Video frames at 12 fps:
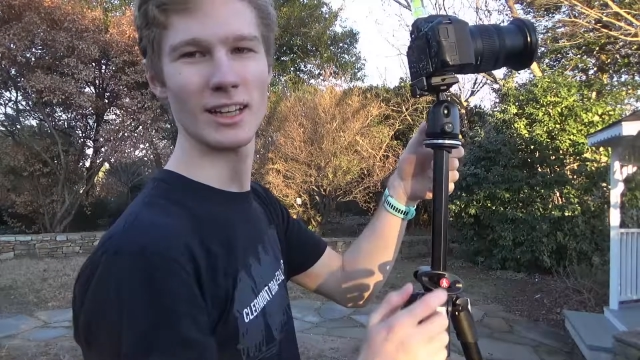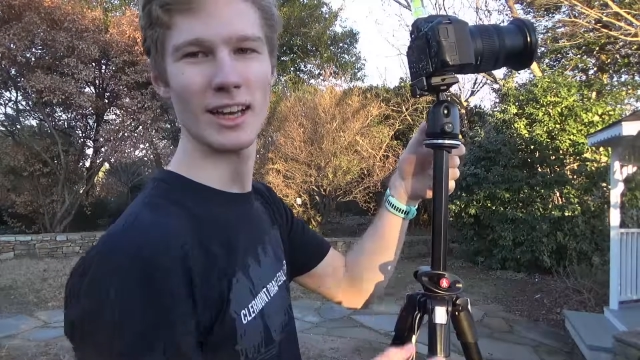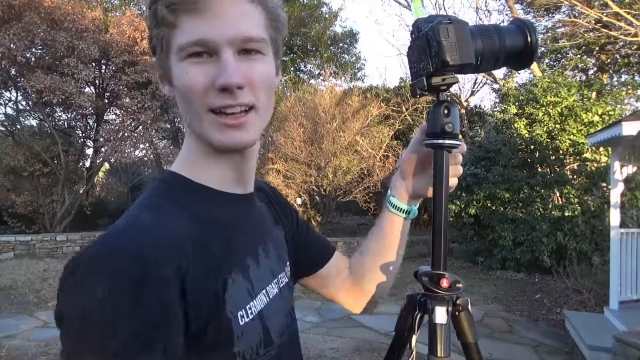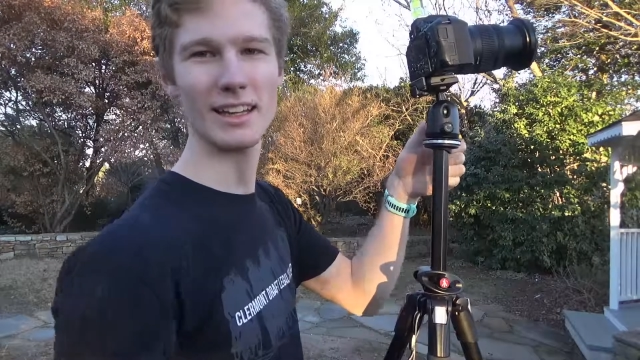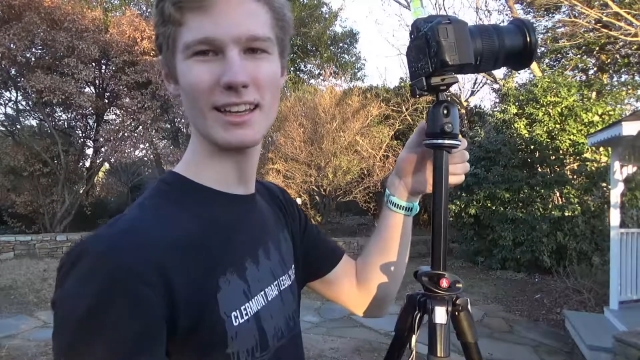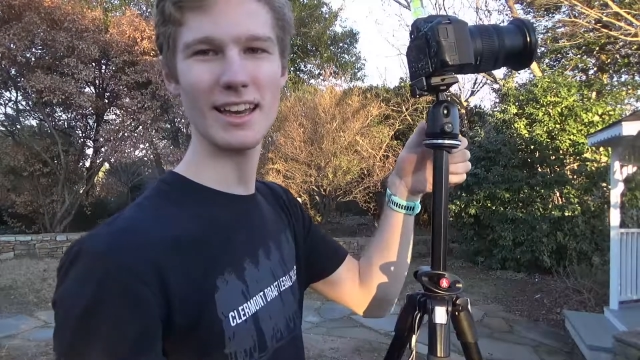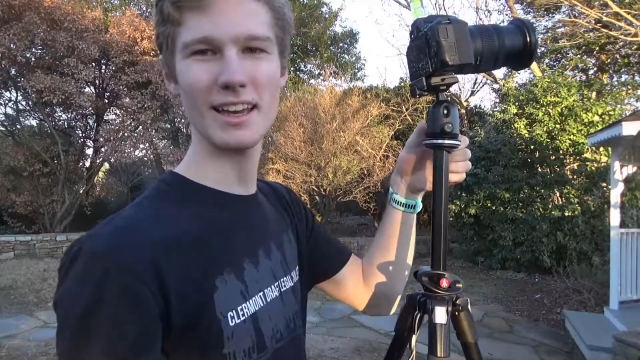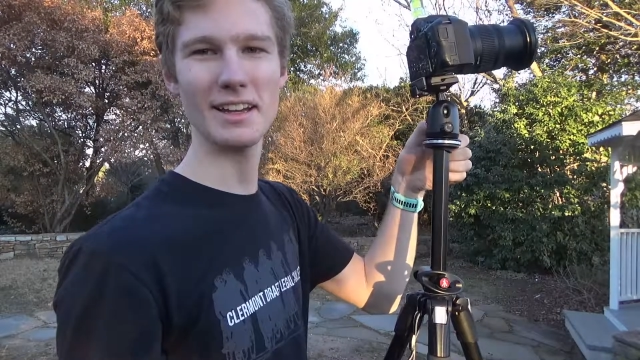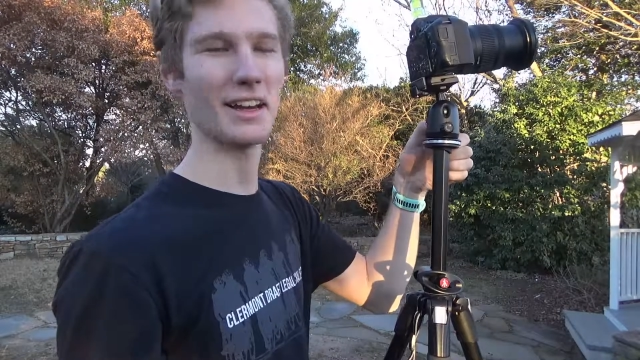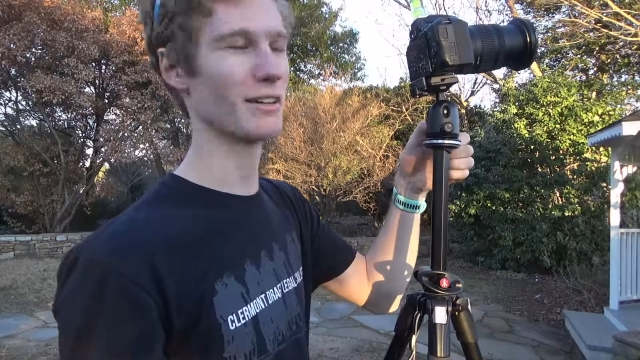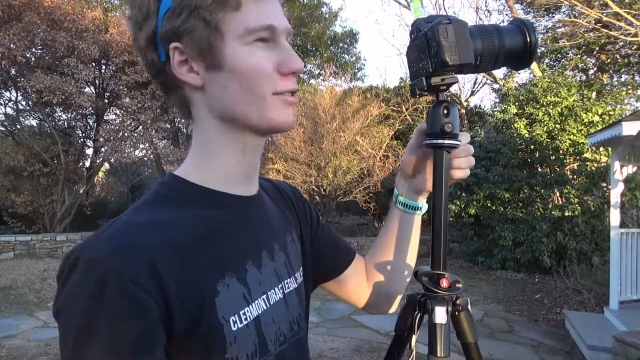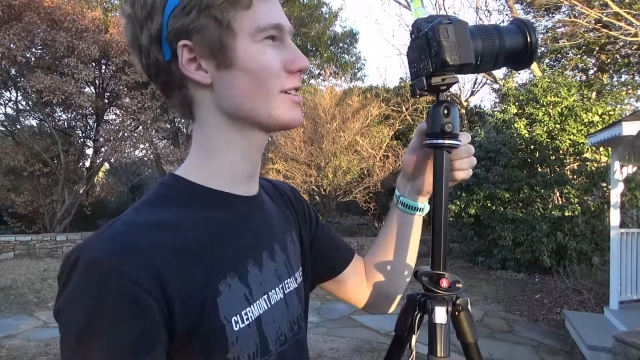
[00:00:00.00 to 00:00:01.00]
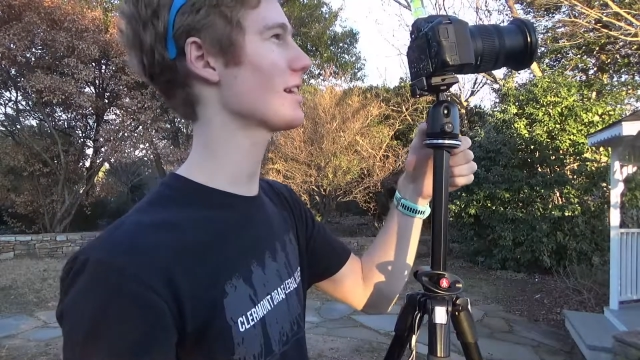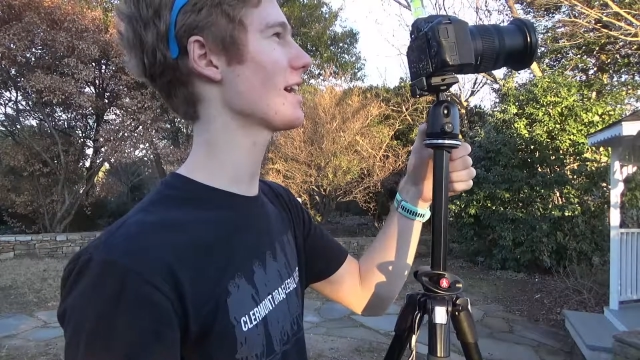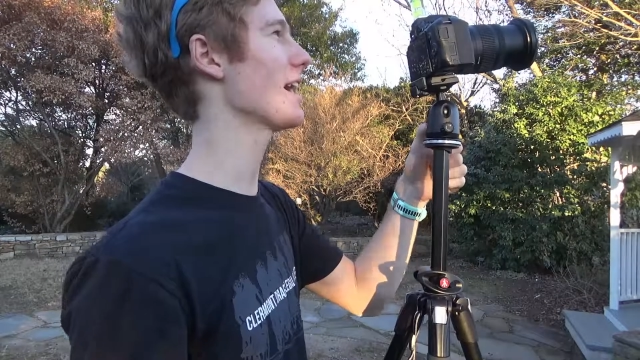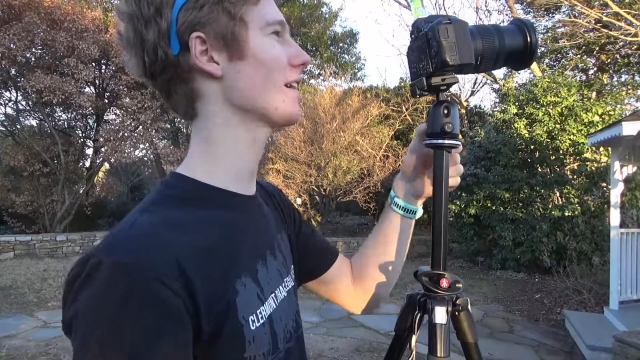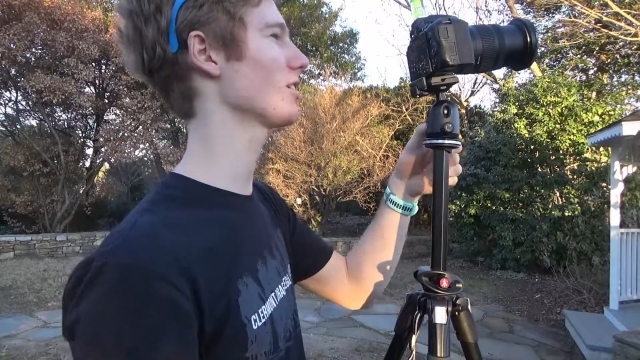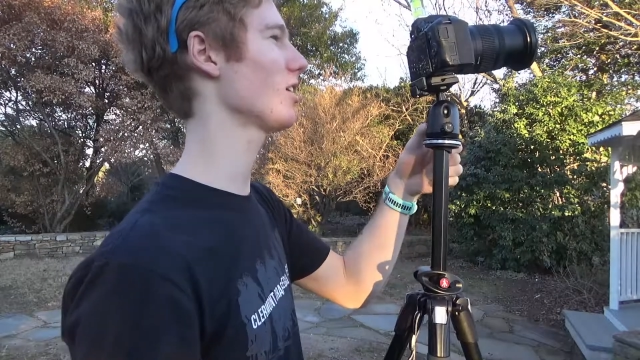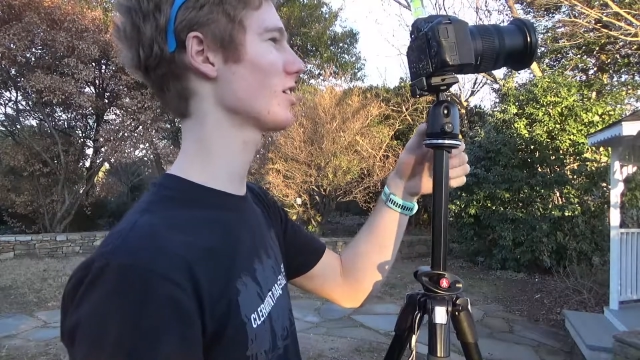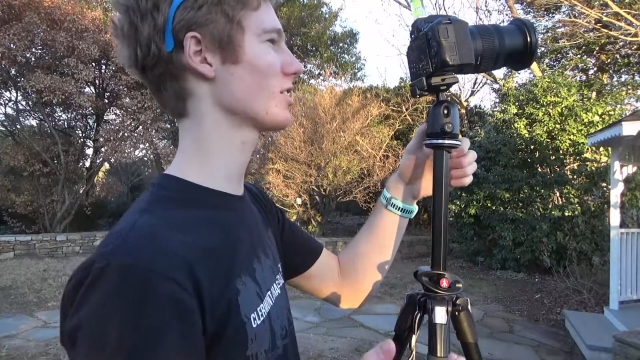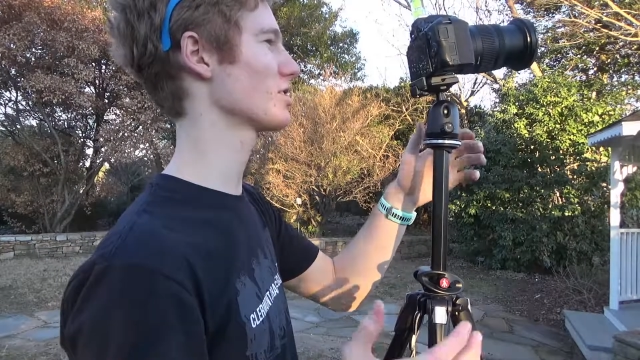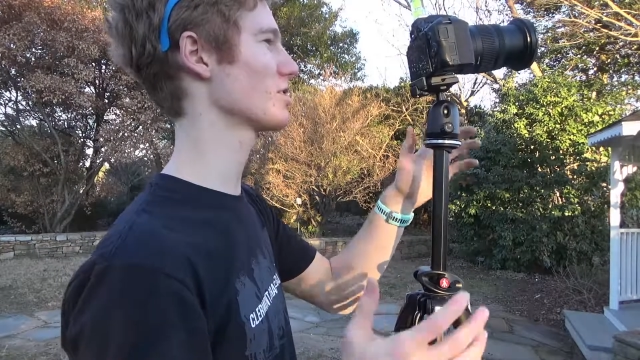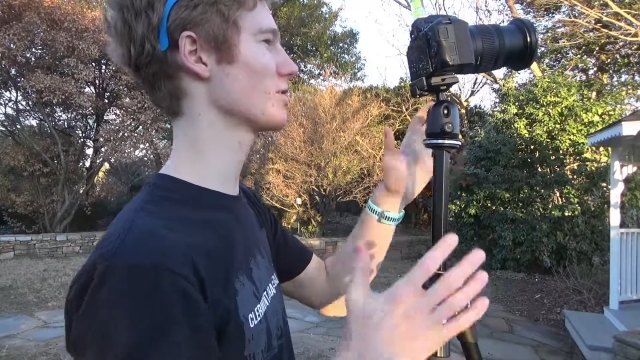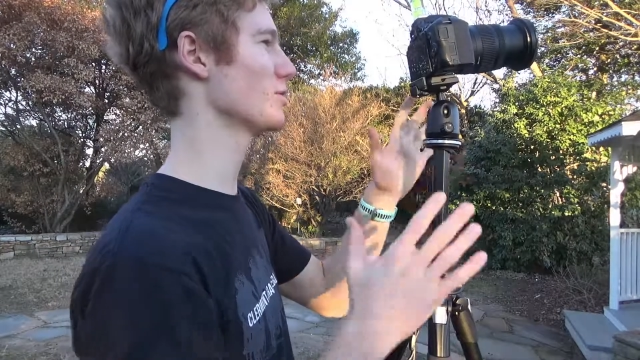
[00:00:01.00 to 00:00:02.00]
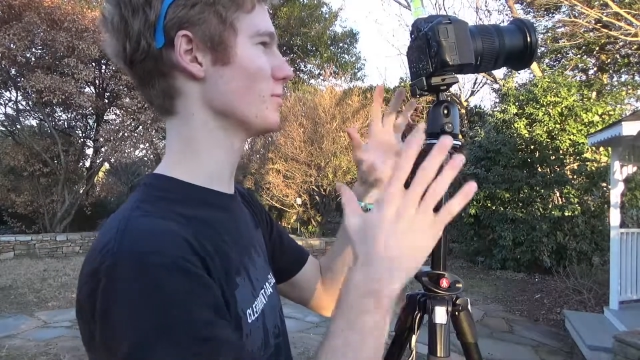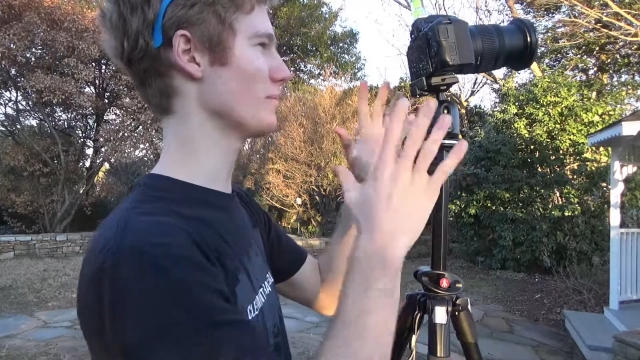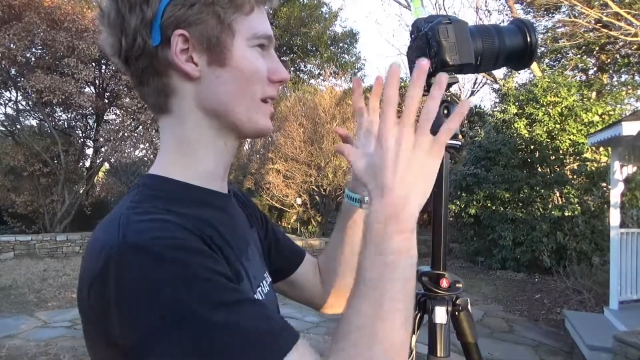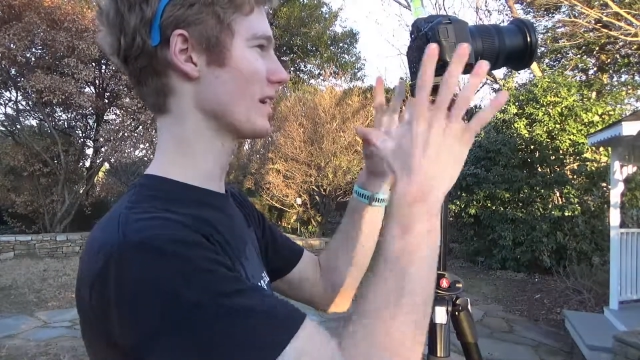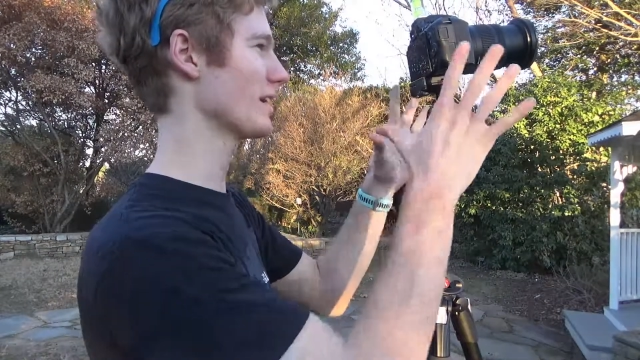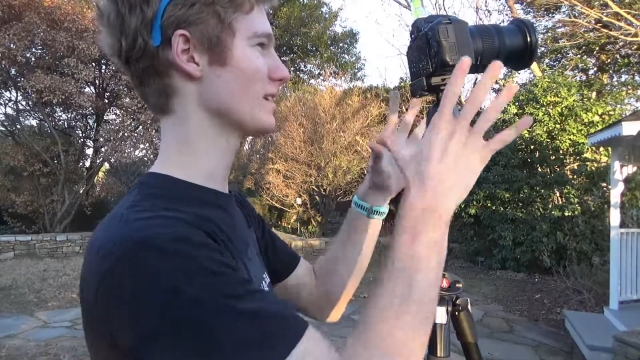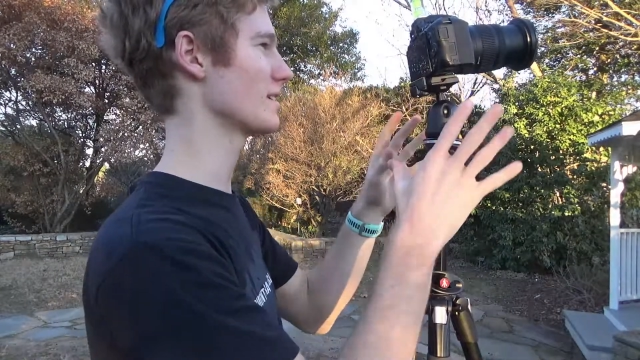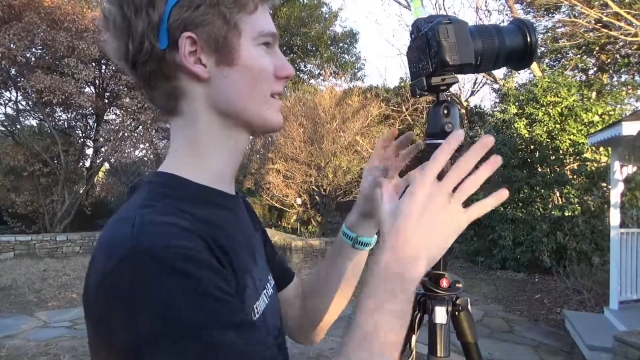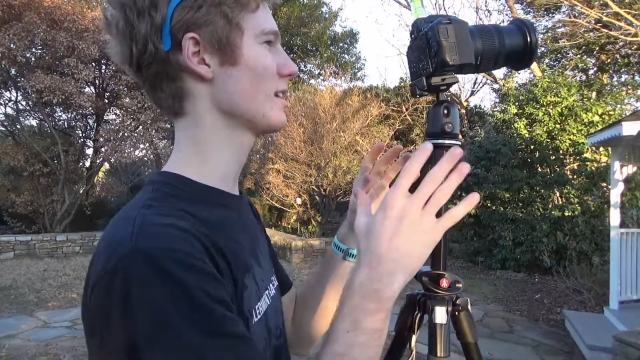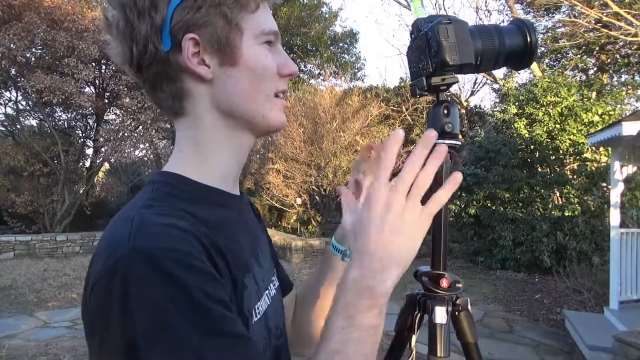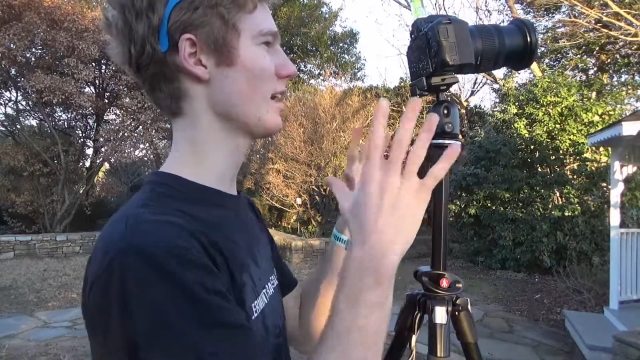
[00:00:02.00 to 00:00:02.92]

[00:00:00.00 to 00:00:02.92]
And again, I wish I had a longer zoom because